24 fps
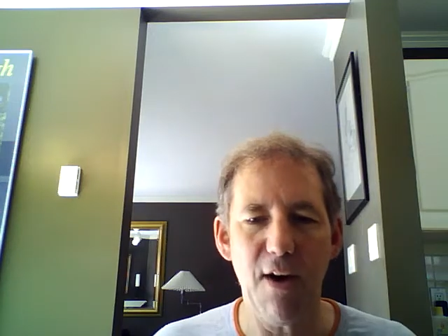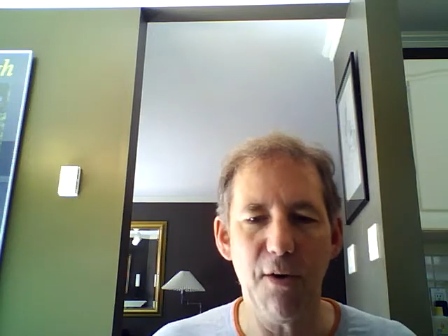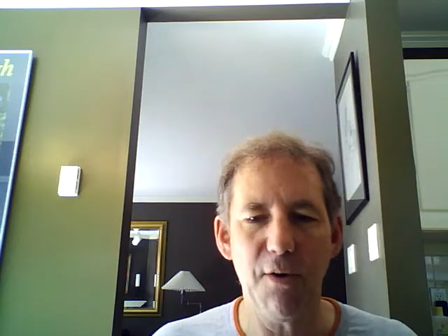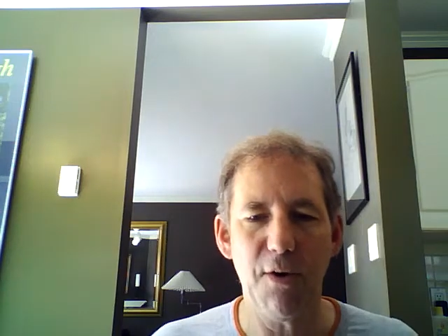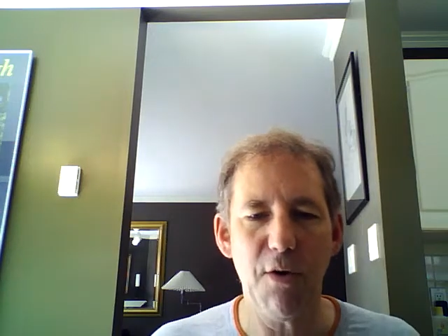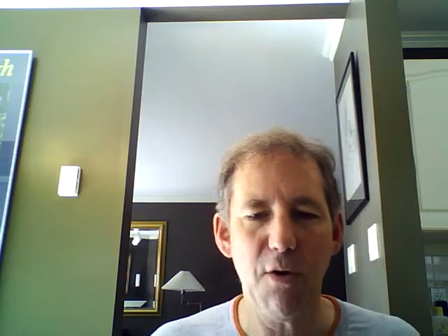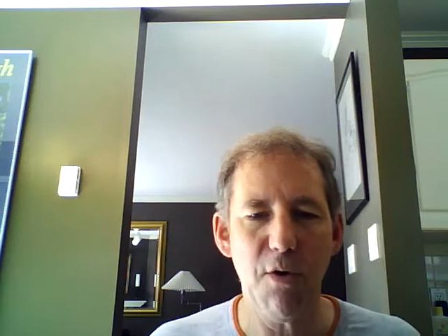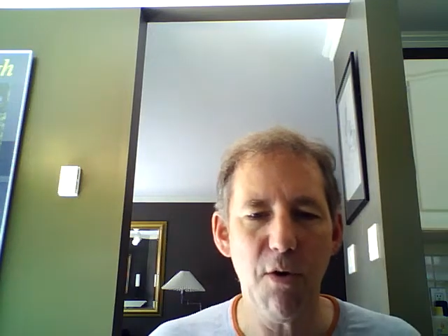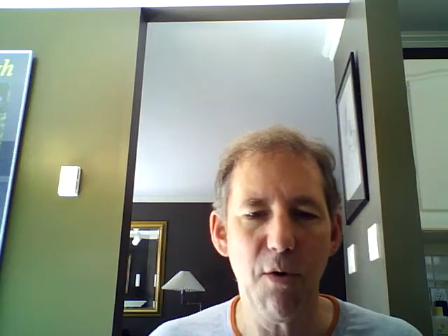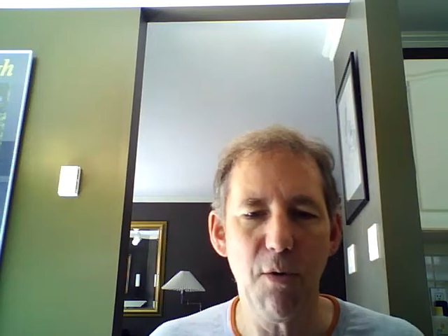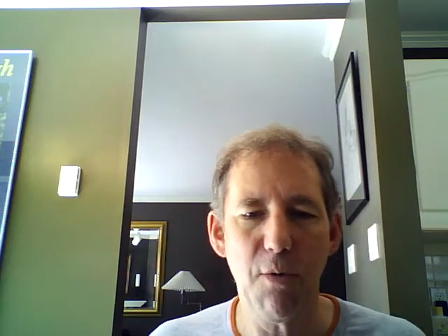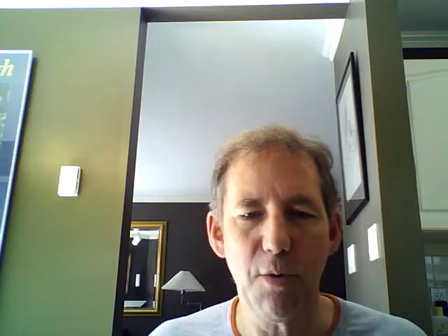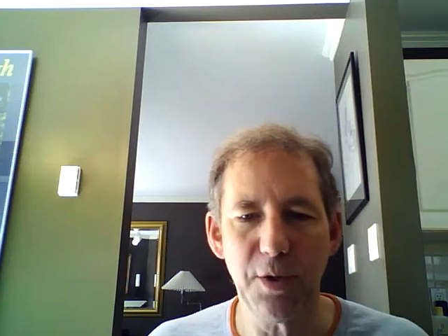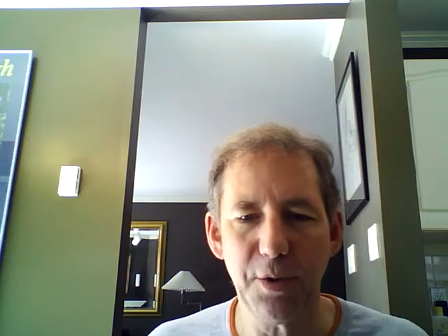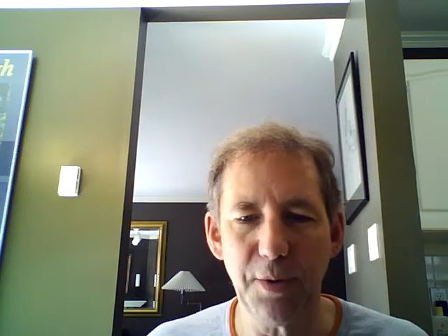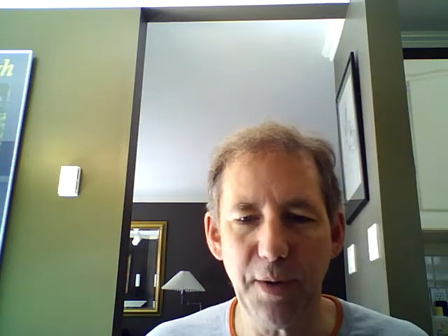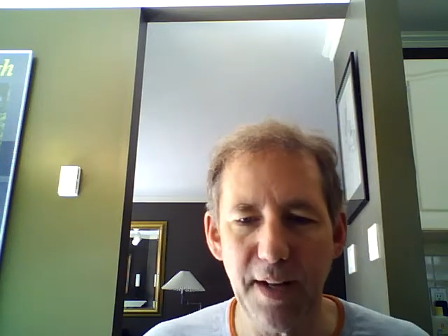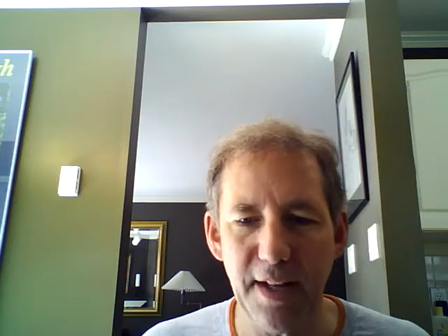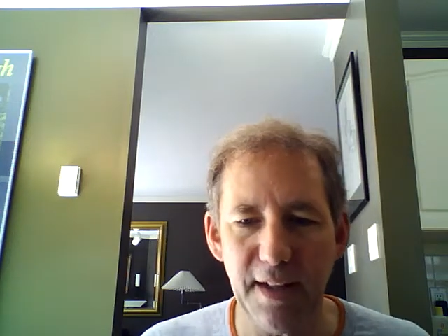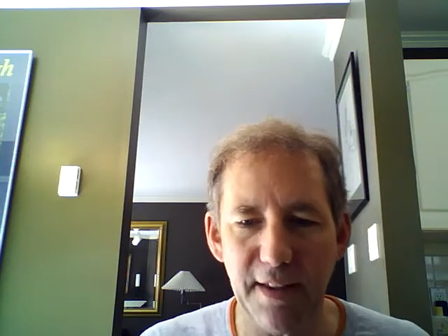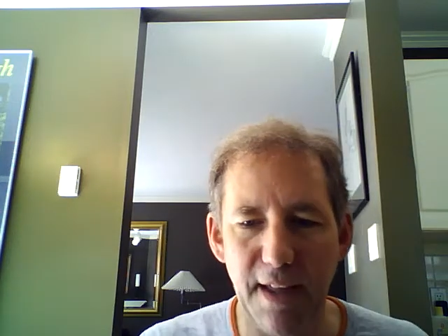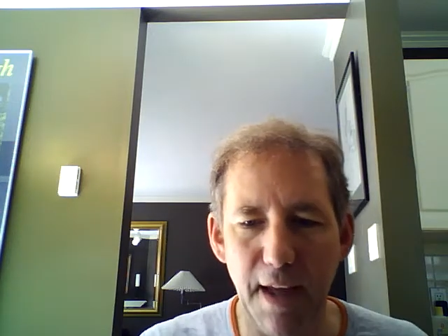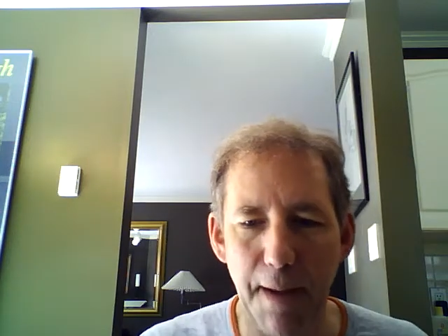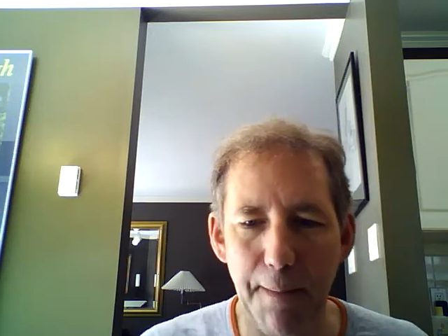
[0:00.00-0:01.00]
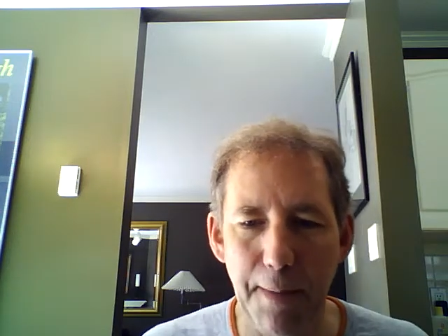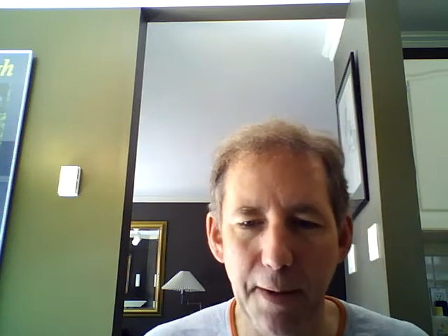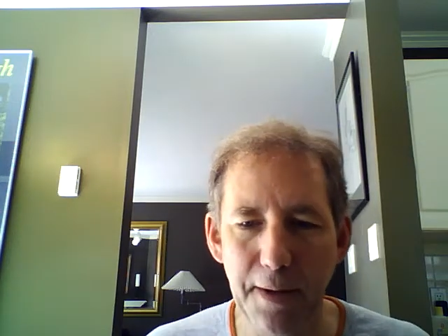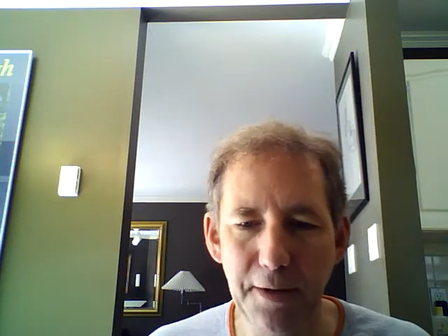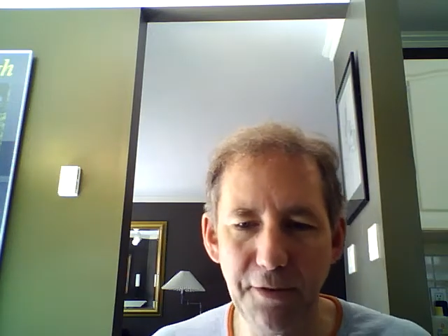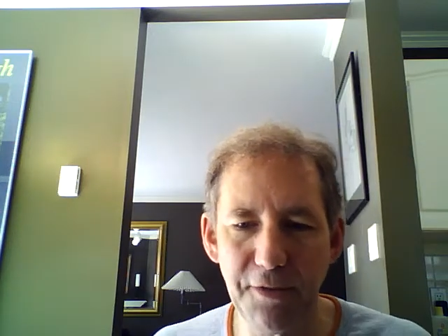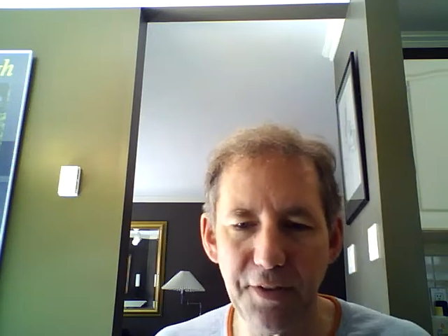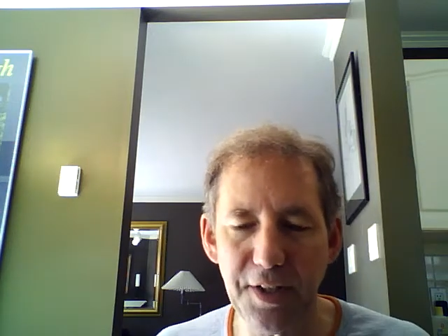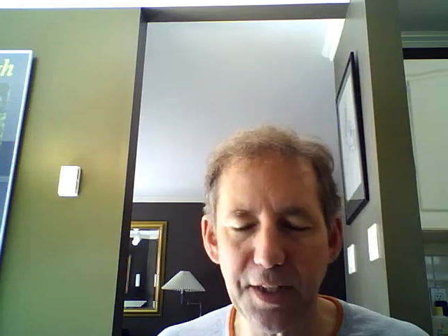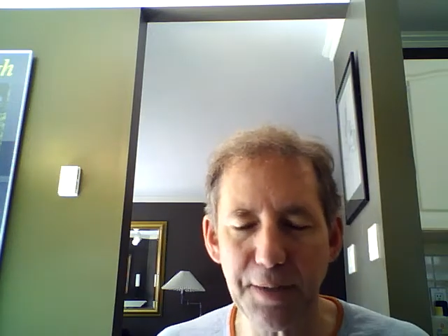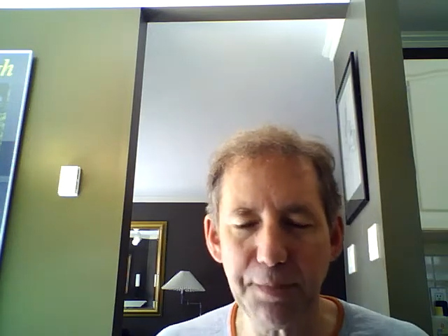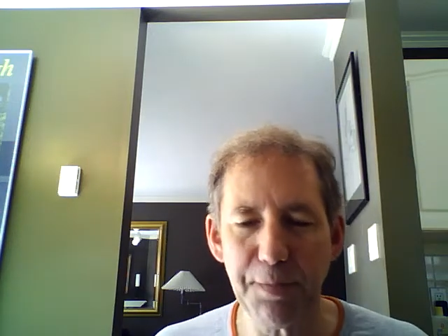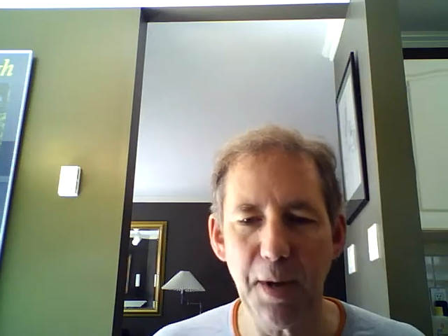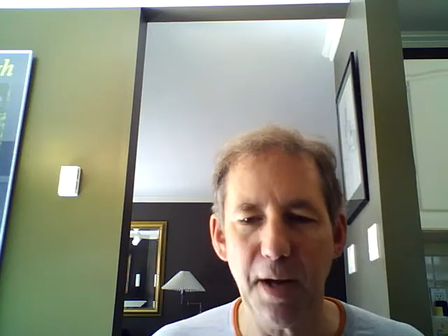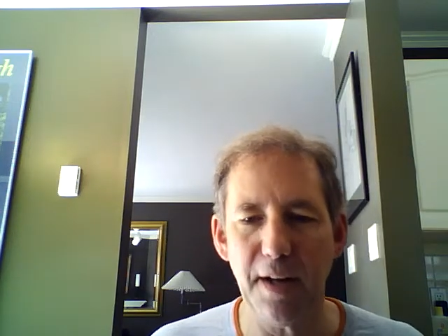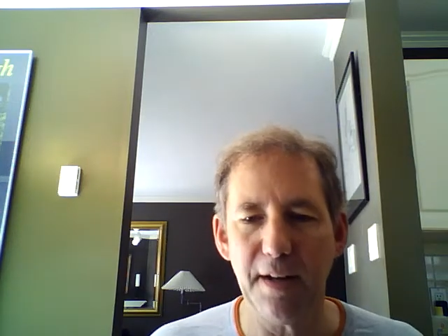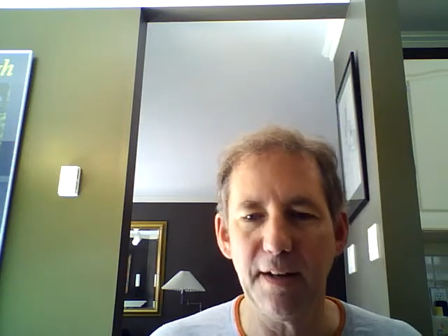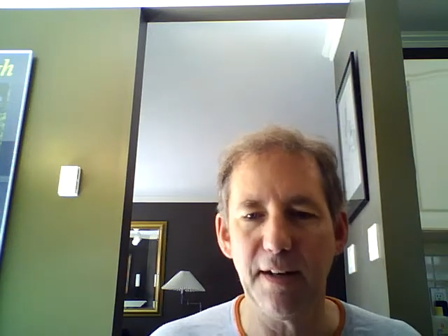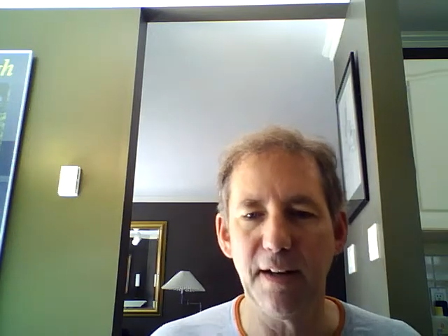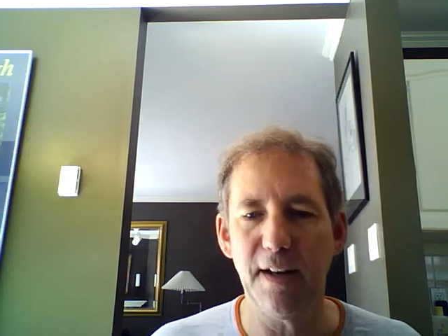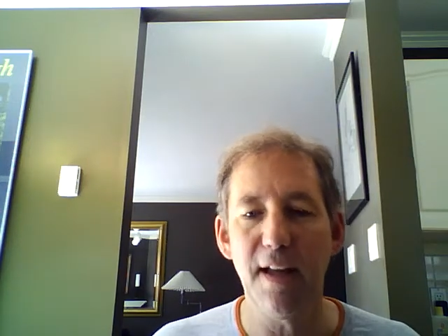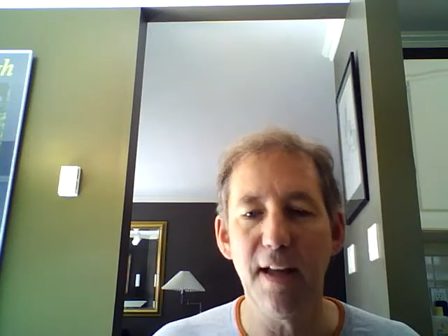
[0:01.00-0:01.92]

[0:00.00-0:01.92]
Oh, do I hit that button or this button?